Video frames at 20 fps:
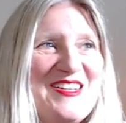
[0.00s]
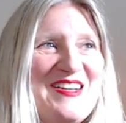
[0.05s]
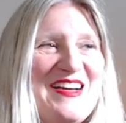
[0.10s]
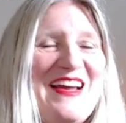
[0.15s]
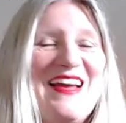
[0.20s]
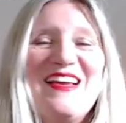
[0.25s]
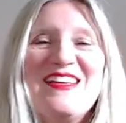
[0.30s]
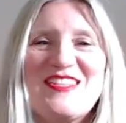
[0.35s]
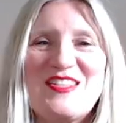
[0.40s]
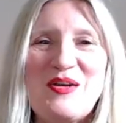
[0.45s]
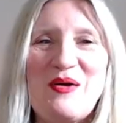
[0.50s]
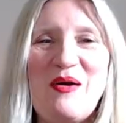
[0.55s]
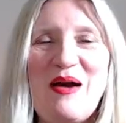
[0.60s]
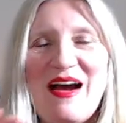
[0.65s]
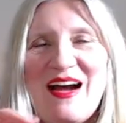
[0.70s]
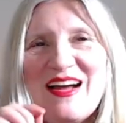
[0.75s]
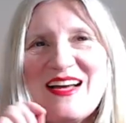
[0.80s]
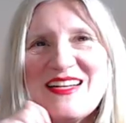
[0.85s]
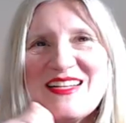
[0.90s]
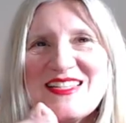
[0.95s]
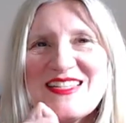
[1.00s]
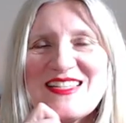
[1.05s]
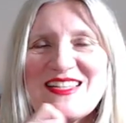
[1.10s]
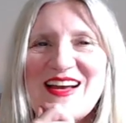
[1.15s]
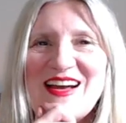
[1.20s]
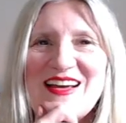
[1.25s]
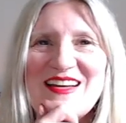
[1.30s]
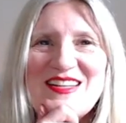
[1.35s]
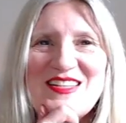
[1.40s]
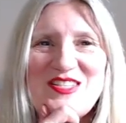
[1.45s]
So I
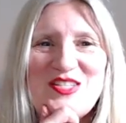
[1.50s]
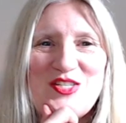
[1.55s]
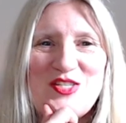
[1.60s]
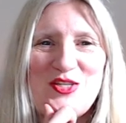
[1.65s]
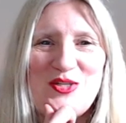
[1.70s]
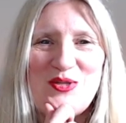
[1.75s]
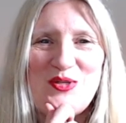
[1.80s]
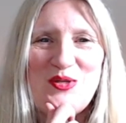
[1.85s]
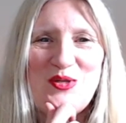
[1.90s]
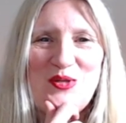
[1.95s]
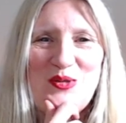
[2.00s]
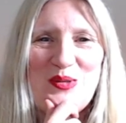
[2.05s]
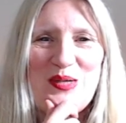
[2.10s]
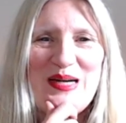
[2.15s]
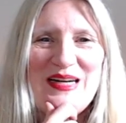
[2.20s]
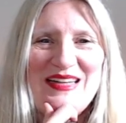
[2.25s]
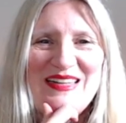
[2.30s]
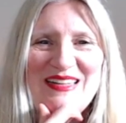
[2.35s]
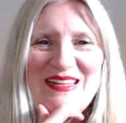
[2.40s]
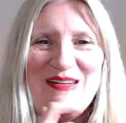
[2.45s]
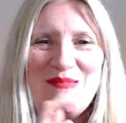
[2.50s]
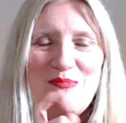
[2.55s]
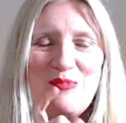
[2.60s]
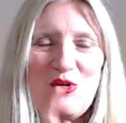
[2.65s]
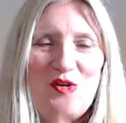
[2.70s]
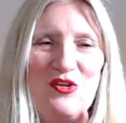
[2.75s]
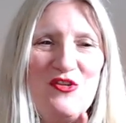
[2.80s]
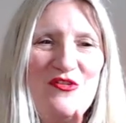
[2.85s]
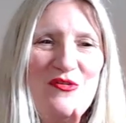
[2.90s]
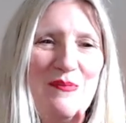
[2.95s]
decided to
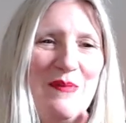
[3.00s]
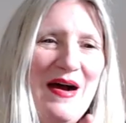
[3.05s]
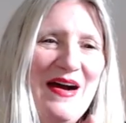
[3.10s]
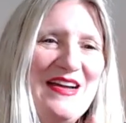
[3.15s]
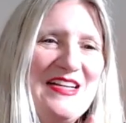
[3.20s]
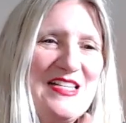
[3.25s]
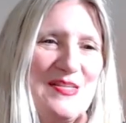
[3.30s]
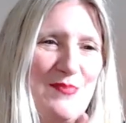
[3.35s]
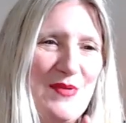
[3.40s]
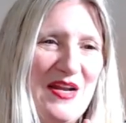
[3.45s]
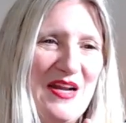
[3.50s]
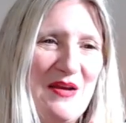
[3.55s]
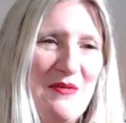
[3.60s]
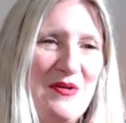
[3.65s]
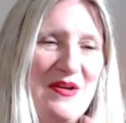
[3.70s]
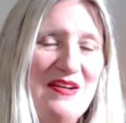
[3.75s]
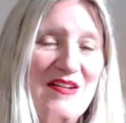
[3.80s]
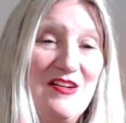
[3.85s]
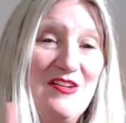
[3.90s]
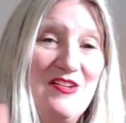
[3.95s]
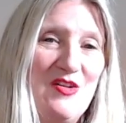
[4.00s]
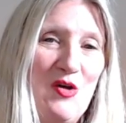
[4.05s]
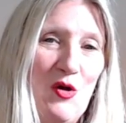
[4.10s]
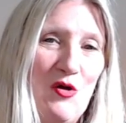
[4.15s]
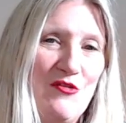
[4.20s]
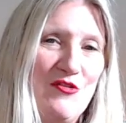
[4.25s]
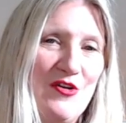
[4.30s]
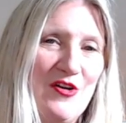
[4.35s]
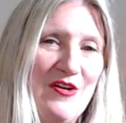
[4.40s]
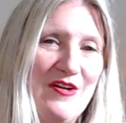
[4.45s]
move my spinning wheel
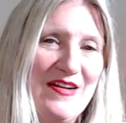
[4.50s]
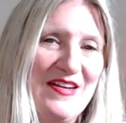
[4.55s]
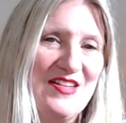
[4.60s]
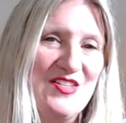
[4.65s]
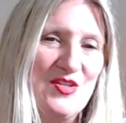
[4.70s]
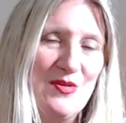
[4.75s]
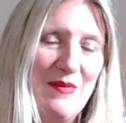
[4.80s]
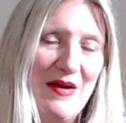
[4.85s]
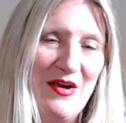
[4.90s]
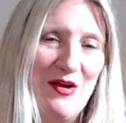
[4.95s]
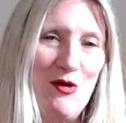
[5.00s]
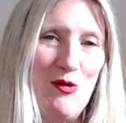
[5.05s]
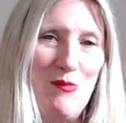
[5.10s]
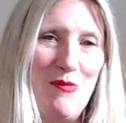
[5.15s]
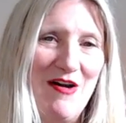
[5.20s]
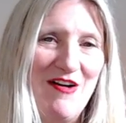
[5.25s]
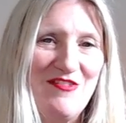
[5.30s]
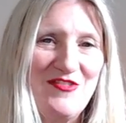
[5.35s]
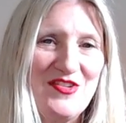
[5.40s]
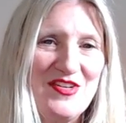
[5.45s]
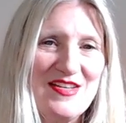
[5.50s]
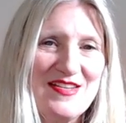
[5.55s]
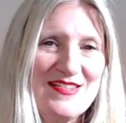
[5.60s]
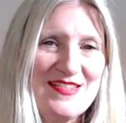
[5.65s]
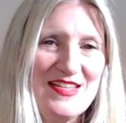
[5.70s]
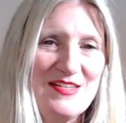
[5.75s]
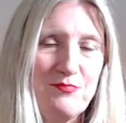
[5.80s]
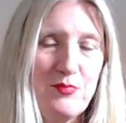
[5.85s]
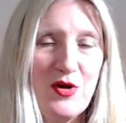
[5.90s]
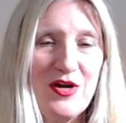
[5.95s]
over into my home office
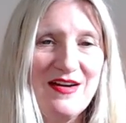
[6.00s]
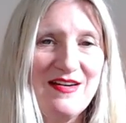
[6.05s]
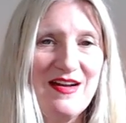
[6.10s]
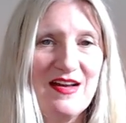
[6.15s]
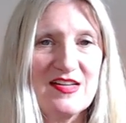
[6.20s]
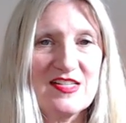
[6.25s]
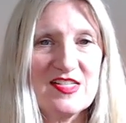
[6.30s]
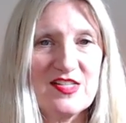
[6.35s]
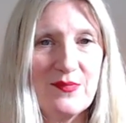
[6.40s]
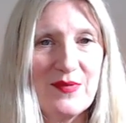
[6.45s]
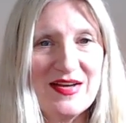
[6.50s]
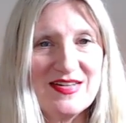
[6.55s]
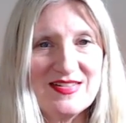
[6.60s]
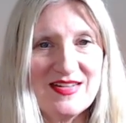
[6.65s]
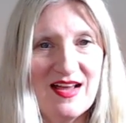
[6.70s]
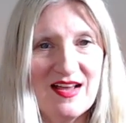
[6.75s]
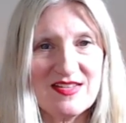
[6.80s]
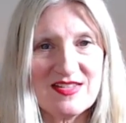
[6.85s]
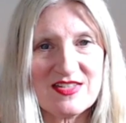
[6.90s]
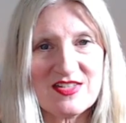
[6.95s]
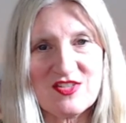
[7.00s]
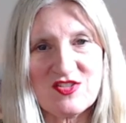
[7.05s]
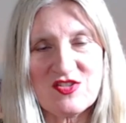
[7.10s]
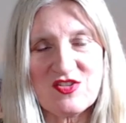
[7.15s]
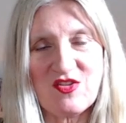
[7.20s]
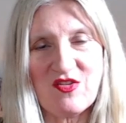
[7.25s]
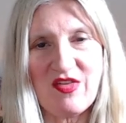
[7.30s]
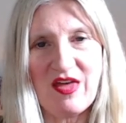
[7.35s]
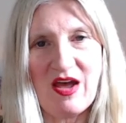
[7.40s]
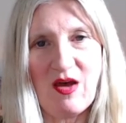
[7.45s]
and put it next to my desk
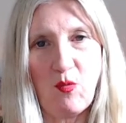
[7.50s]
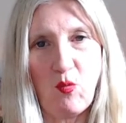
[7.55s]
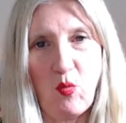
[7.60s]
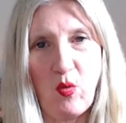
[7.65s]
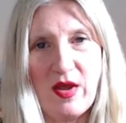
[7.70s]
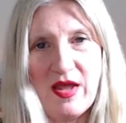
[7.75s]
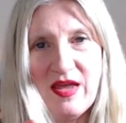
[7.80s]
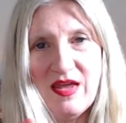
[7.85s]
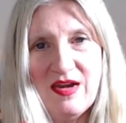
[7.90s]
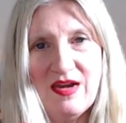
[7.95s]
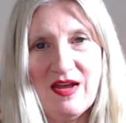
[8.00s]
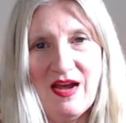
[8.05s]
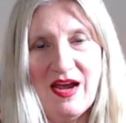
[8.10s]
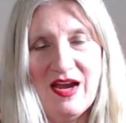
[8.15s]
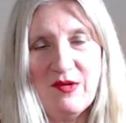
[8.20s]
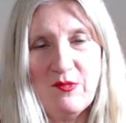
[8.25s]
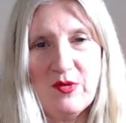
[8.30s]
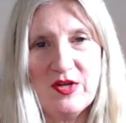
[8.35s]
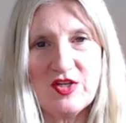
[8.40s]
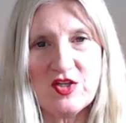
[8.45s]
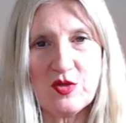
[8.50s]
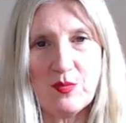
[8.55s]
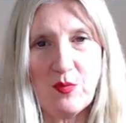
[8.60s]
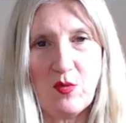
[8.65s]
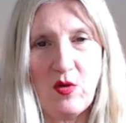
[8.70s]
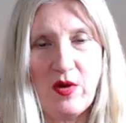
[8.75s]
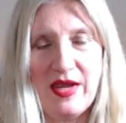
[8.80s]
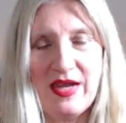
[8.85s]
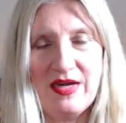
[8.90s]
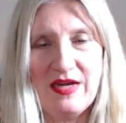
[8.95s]
so that when I reach a
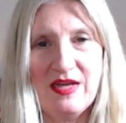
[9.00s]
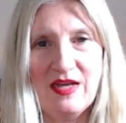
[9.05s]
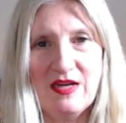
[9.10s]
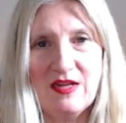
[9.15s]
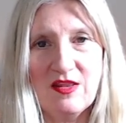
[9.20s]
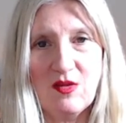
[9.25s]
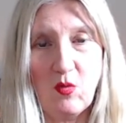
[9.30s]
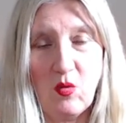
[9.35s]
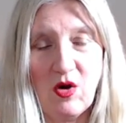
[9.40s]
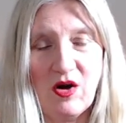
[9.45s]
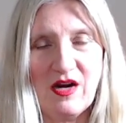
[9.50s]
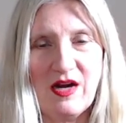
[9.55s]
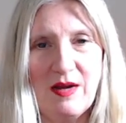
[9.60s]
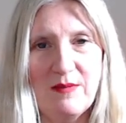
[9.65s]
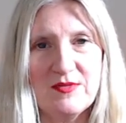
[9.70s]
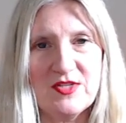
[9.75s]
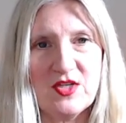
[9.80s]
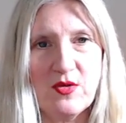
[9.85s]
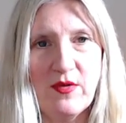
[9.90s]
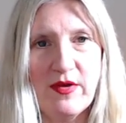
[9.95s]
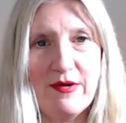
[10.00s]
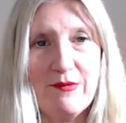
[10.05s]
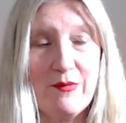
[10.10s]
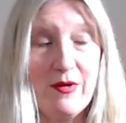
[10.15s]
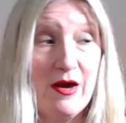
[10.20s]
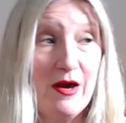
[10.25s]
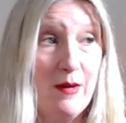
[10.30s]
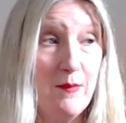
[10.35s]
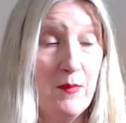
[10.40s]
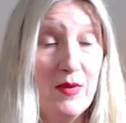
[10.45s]
point in the work I'm doing
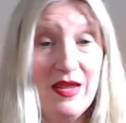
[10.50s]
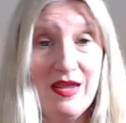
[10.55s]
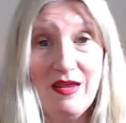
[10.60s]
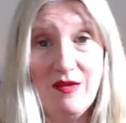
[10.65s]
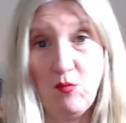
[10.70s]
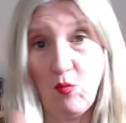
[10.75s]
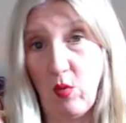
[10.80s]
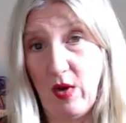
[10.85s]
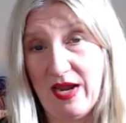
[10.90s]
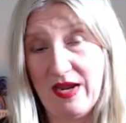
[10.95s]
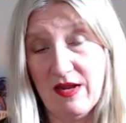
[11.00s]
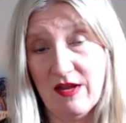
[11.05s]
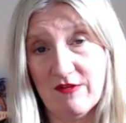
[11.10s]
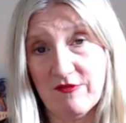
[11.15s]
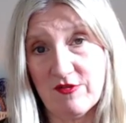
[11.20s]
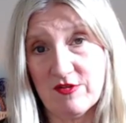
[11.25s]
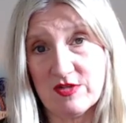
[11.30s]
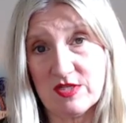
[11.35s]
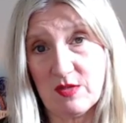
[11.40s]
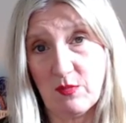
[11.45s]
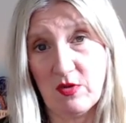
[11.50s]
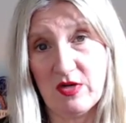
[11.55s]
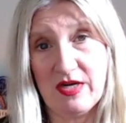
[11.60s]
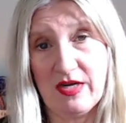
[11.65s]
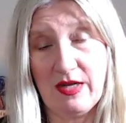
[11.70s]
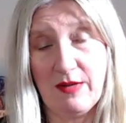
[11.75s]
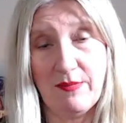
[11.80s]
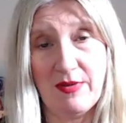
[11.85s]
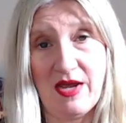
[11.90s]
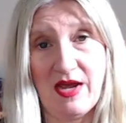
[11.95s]
where I'm waiting for someone to
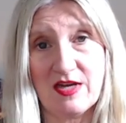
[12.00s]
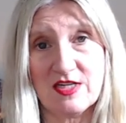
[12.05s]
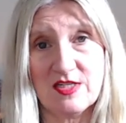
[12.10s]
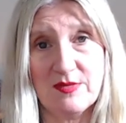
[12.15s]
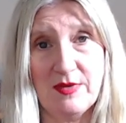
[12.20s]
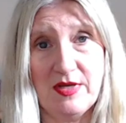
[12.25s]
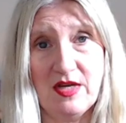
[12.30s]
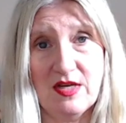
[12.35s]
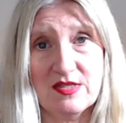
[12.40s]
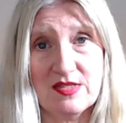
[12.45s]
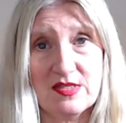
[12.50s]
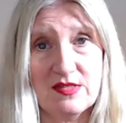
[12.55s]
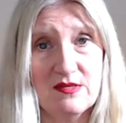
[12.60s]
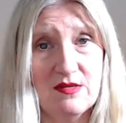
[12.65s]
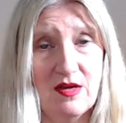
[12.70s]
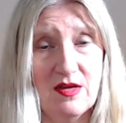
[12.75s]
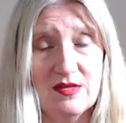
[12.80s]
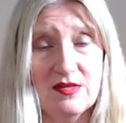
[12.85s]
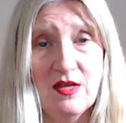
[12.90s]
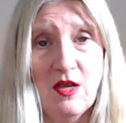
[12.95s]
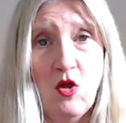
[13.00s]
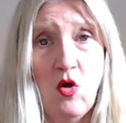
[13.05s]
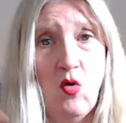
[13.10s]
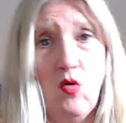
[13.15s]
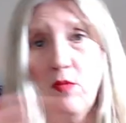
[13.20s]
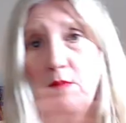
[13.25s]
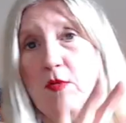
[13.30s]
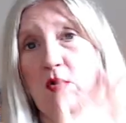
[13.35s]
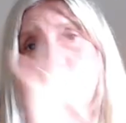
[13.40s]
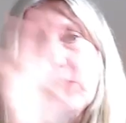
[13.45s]
get back to me on, on
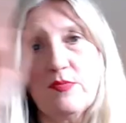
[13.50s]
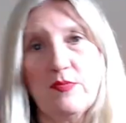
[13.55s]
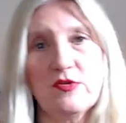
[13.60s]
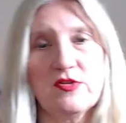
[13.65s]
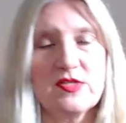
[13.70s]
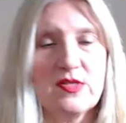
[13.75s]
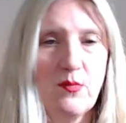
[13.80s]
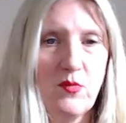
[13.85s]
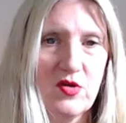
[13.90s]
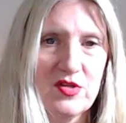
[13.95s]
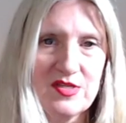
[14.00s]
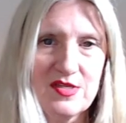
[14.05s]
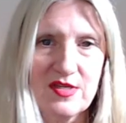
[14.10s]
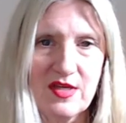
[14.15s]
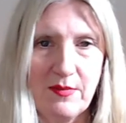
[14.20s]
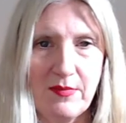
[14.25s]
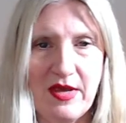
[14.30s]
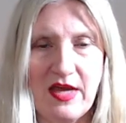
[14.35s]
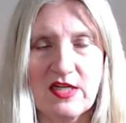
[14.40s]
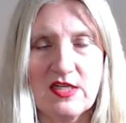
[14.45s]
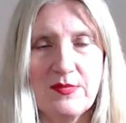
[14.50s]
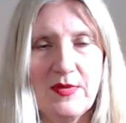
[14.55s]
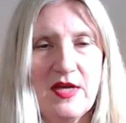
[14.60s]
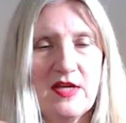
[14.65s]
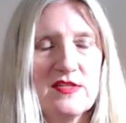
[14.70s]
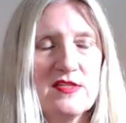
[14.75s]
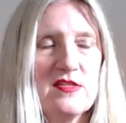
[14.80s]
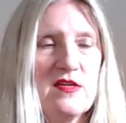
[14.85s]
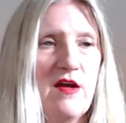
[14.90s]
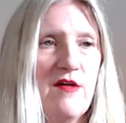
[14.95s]
or multiple someone's to get back to me
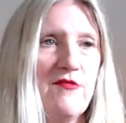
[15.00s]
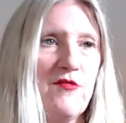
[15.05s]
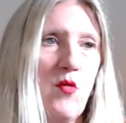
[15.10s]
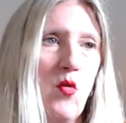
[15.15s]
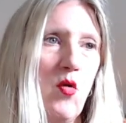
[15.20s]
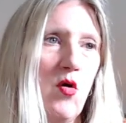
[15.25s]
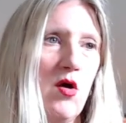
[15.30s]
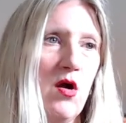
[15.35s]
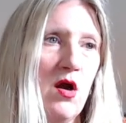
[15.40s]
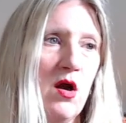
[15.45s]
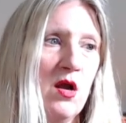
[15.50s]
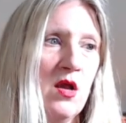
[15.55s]
on stuff, or